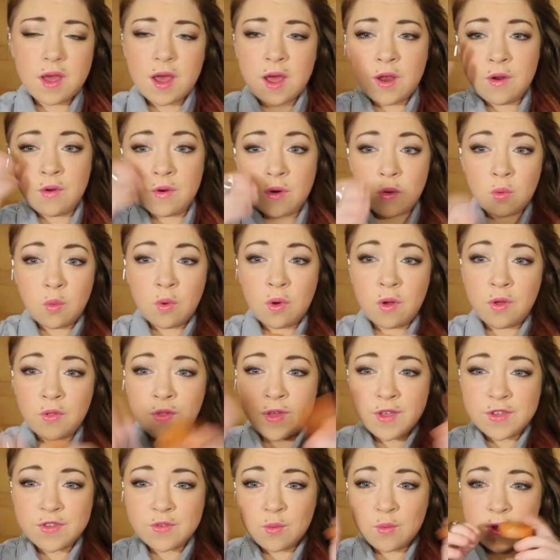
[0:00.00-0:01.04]
I don't know what
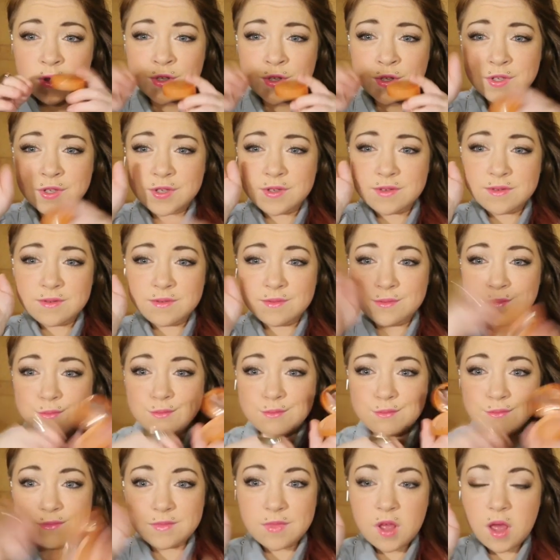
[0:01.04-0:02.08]
this was.
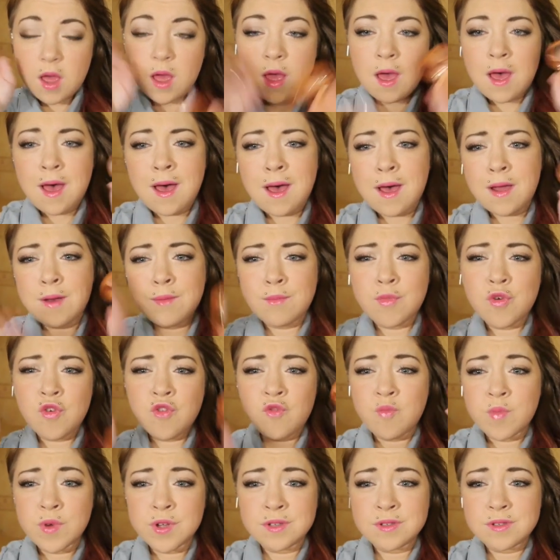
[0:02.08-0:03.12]
Hand
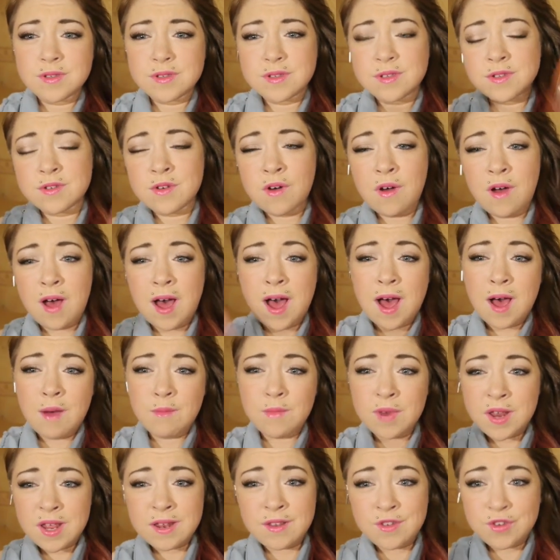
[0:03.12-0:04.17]
movement's not
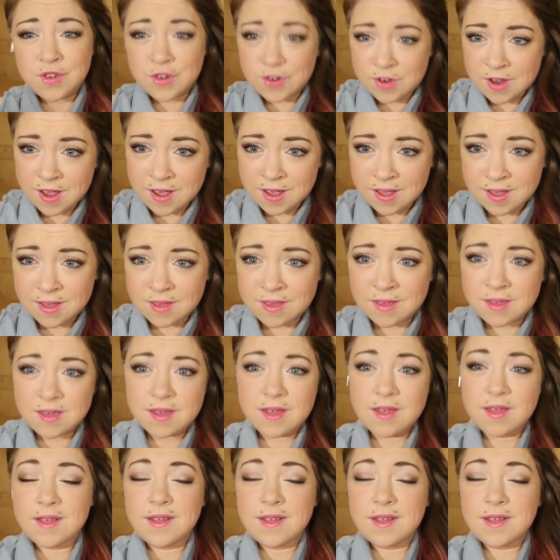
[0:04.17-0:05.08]
happening today.